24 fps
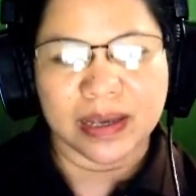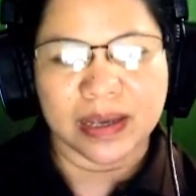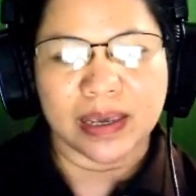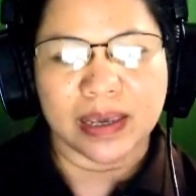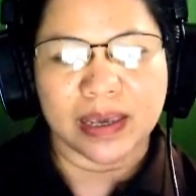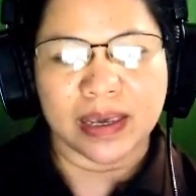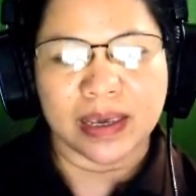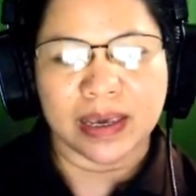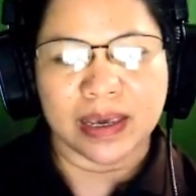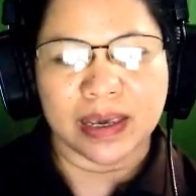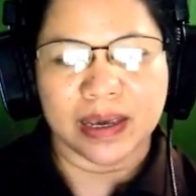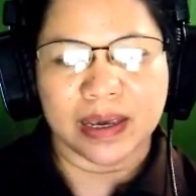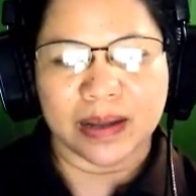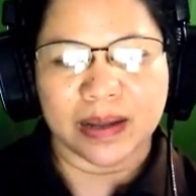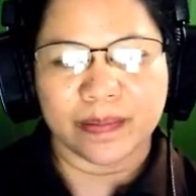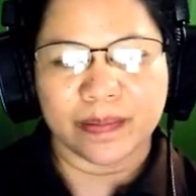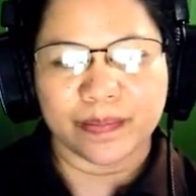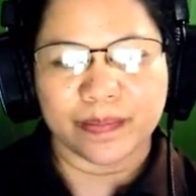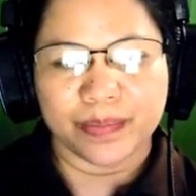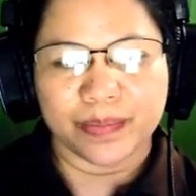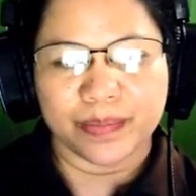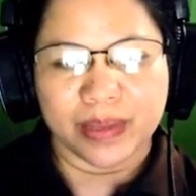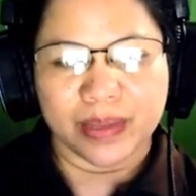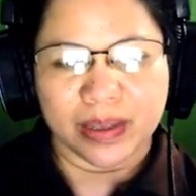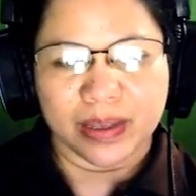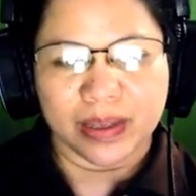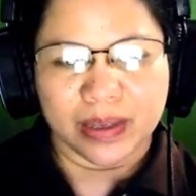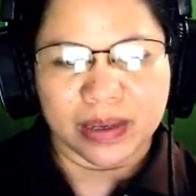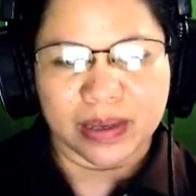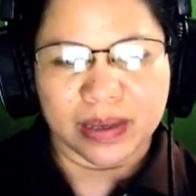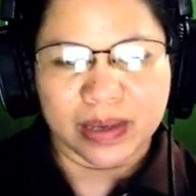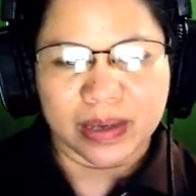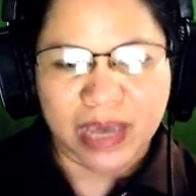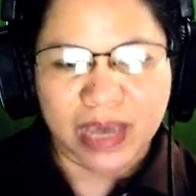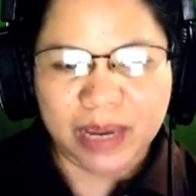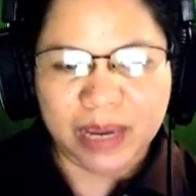and
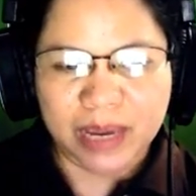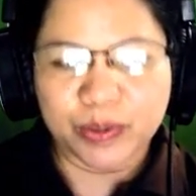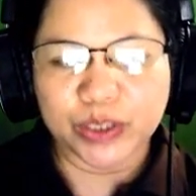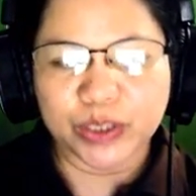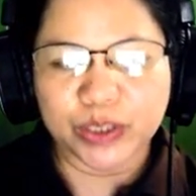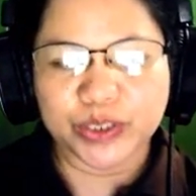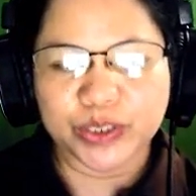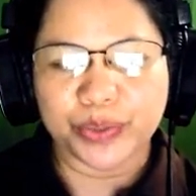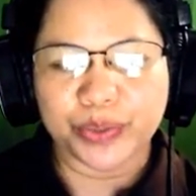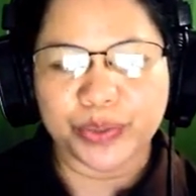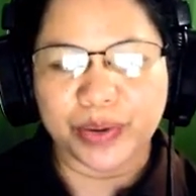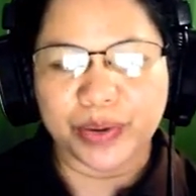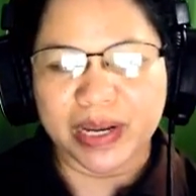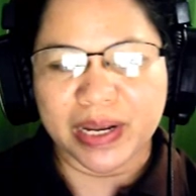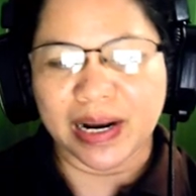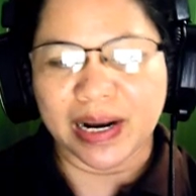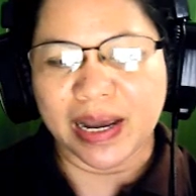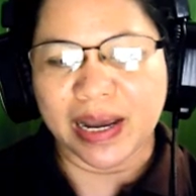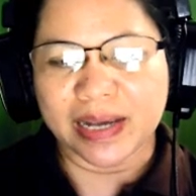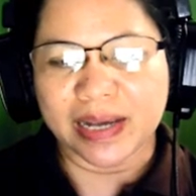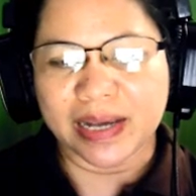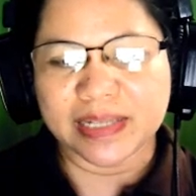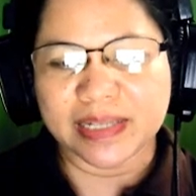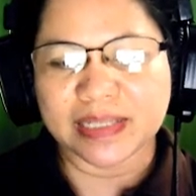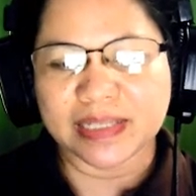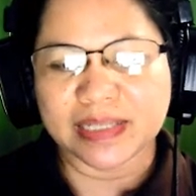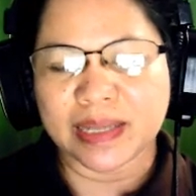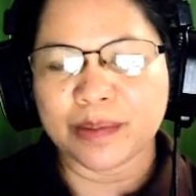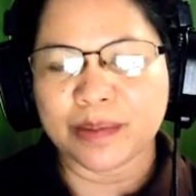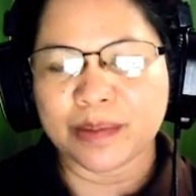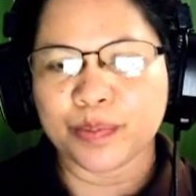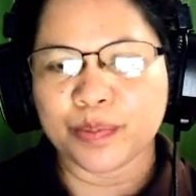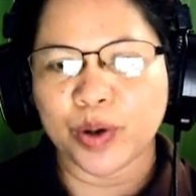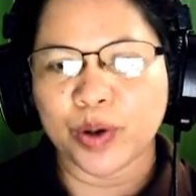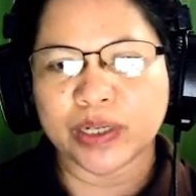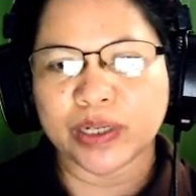able to realize the
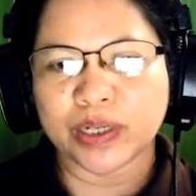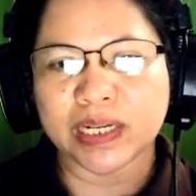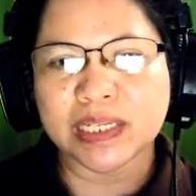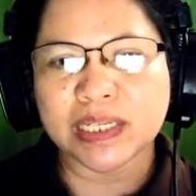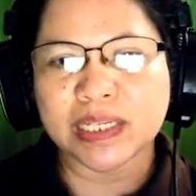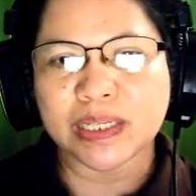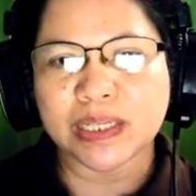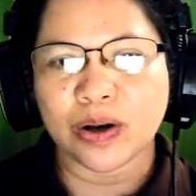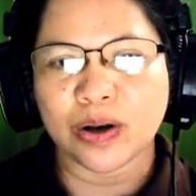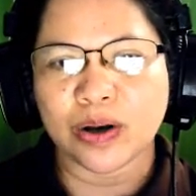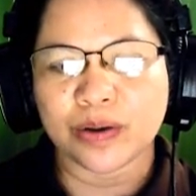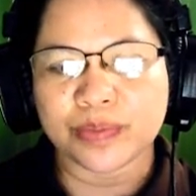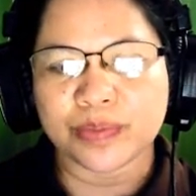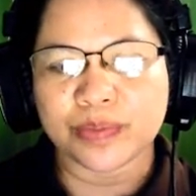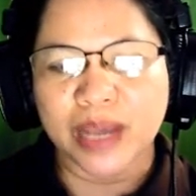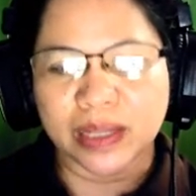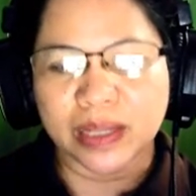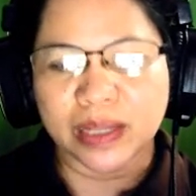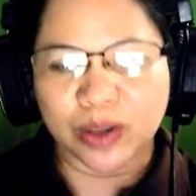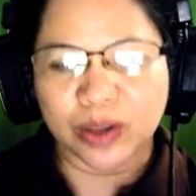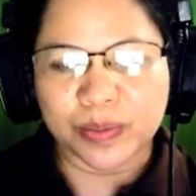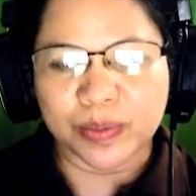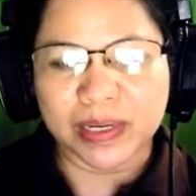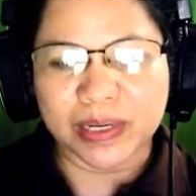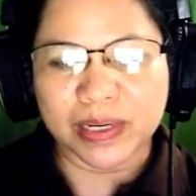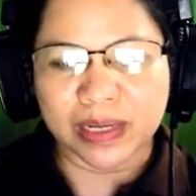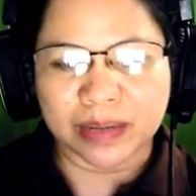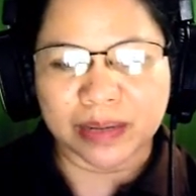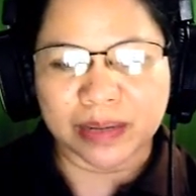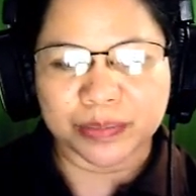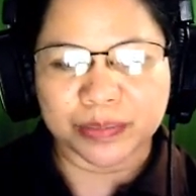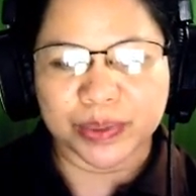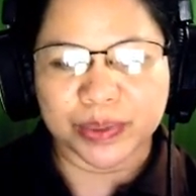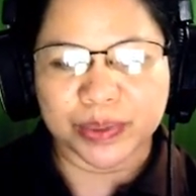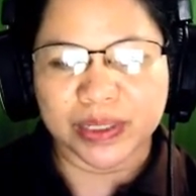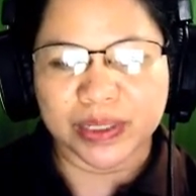importance of the atomic
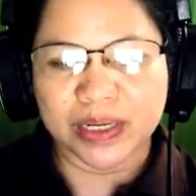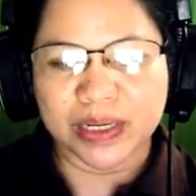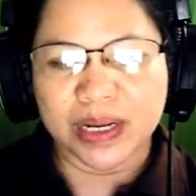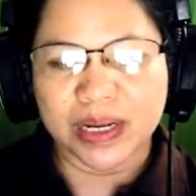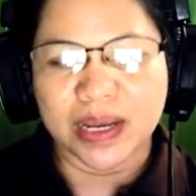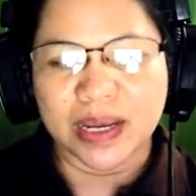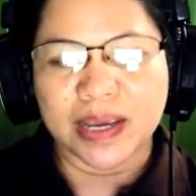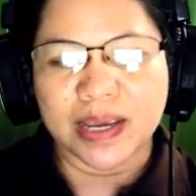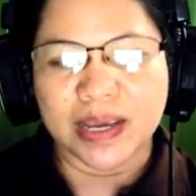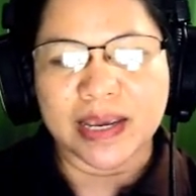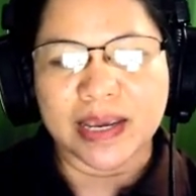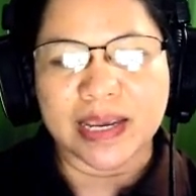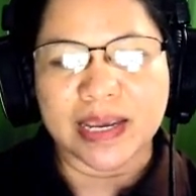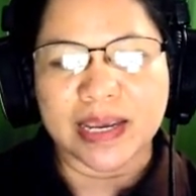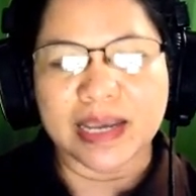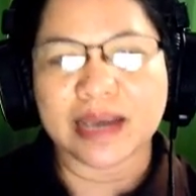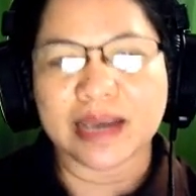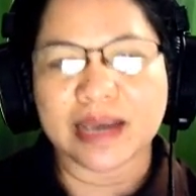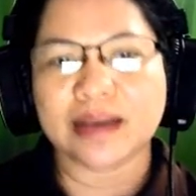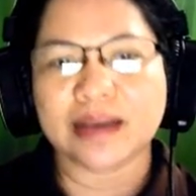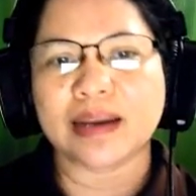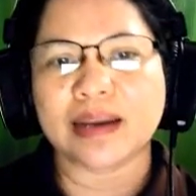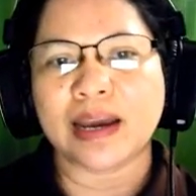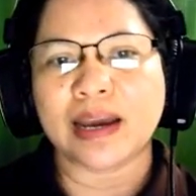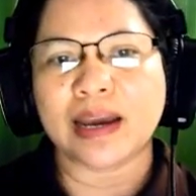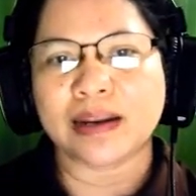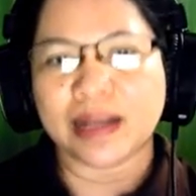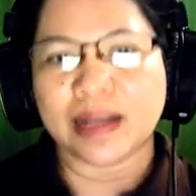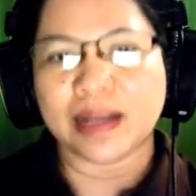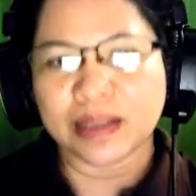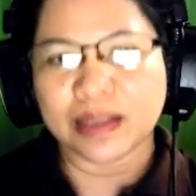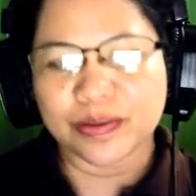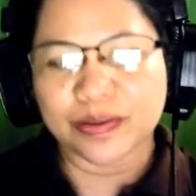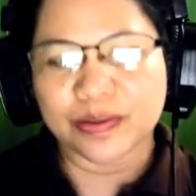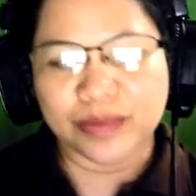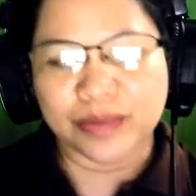number in
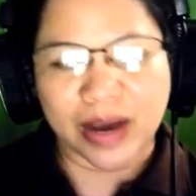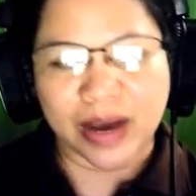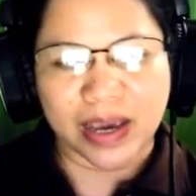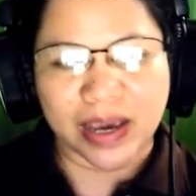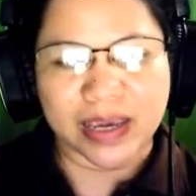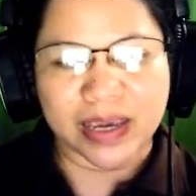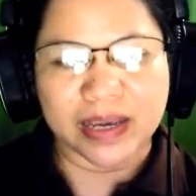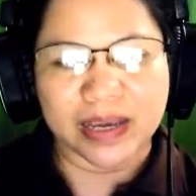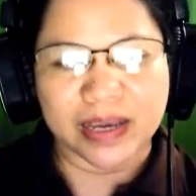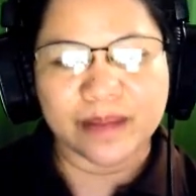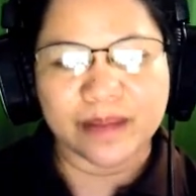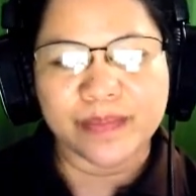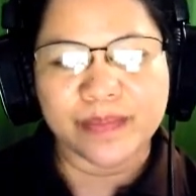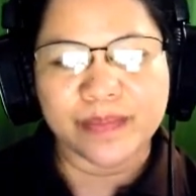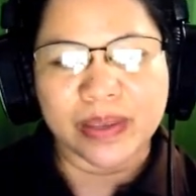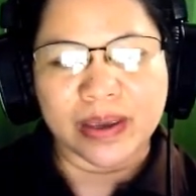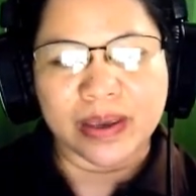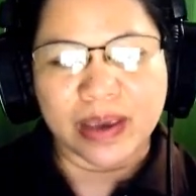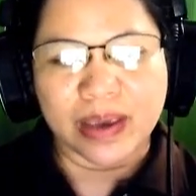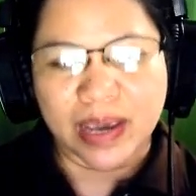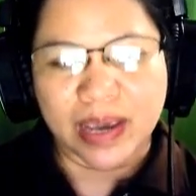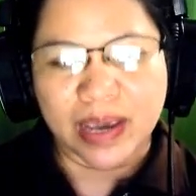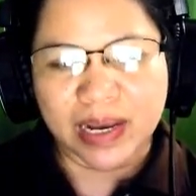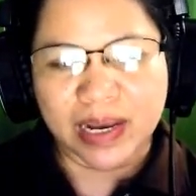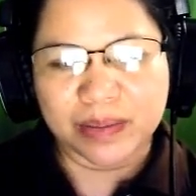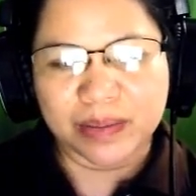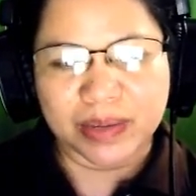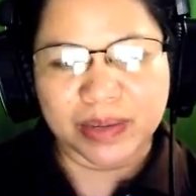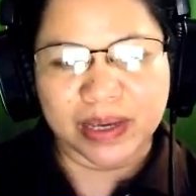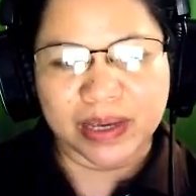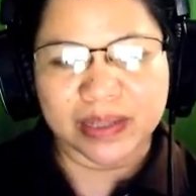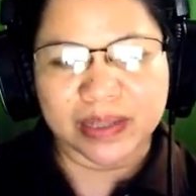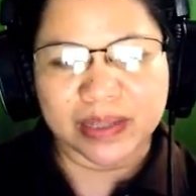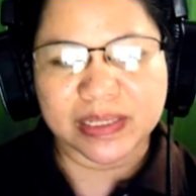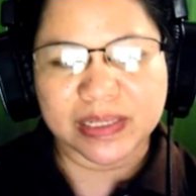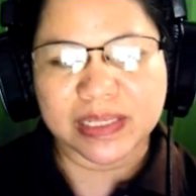identifying
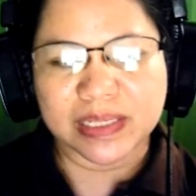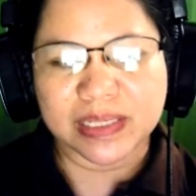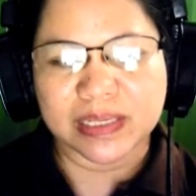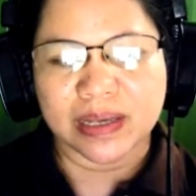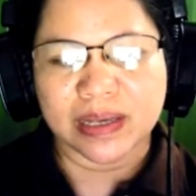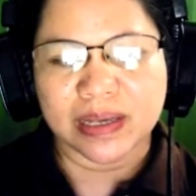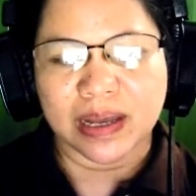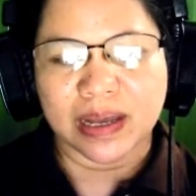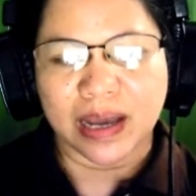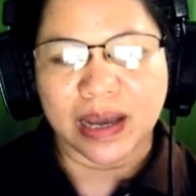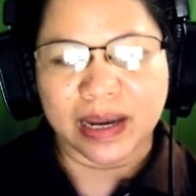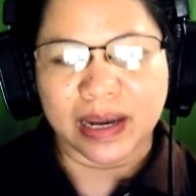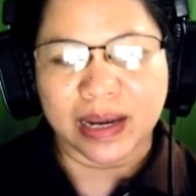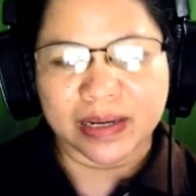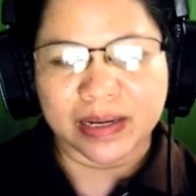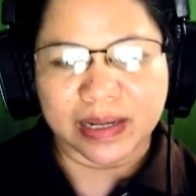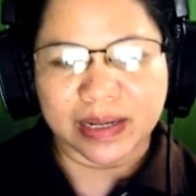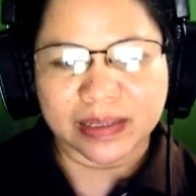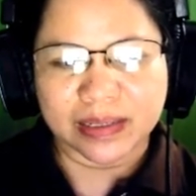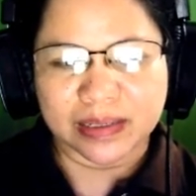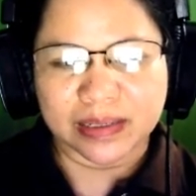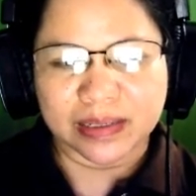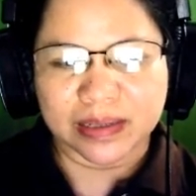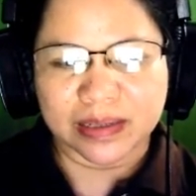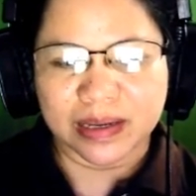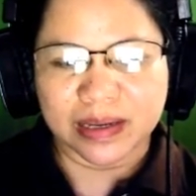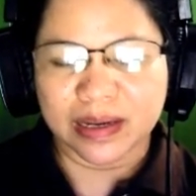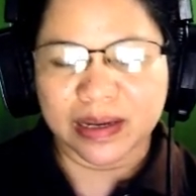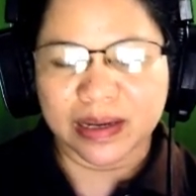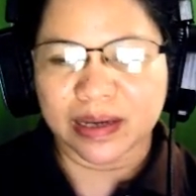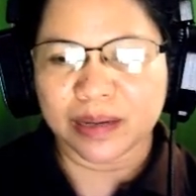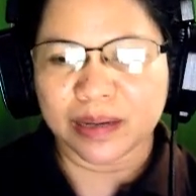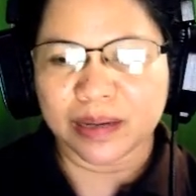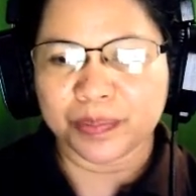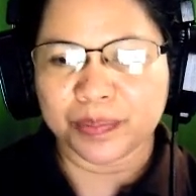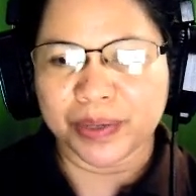elements, identity,
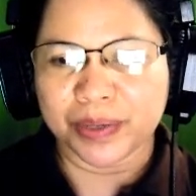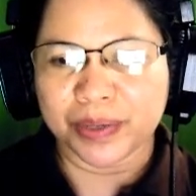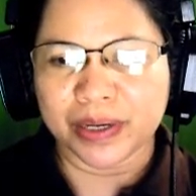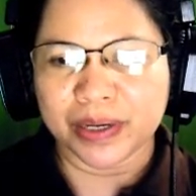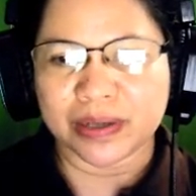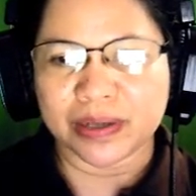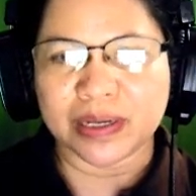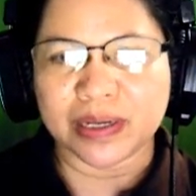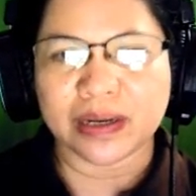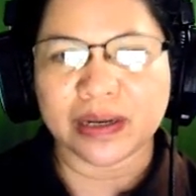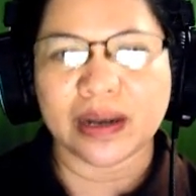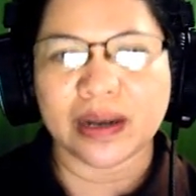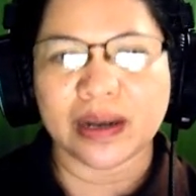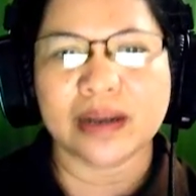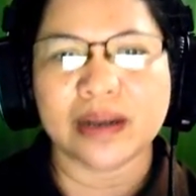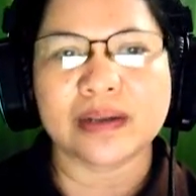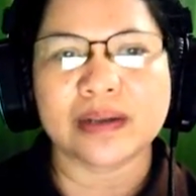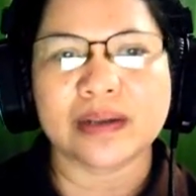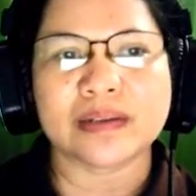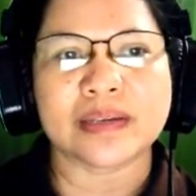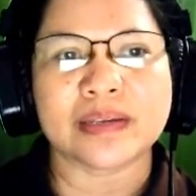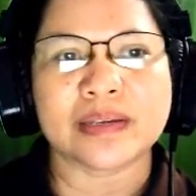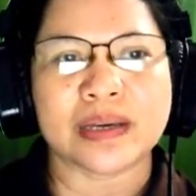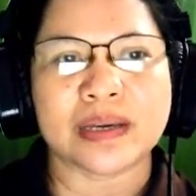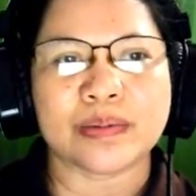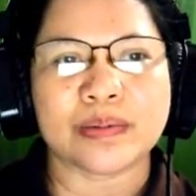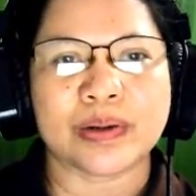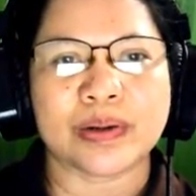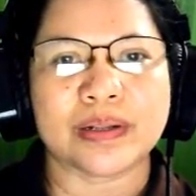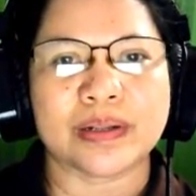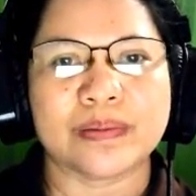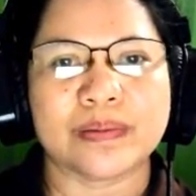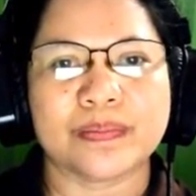in the periodic table.